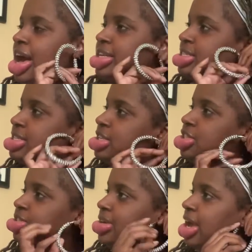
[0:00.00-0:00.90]
seen
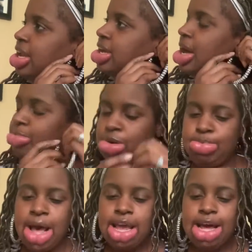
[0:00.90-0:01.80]
that you had a couple
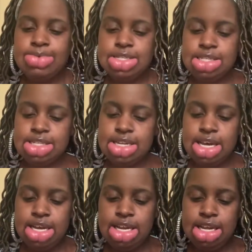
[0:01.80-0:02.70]
biopsies
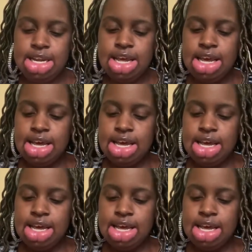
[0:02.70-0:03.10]
done and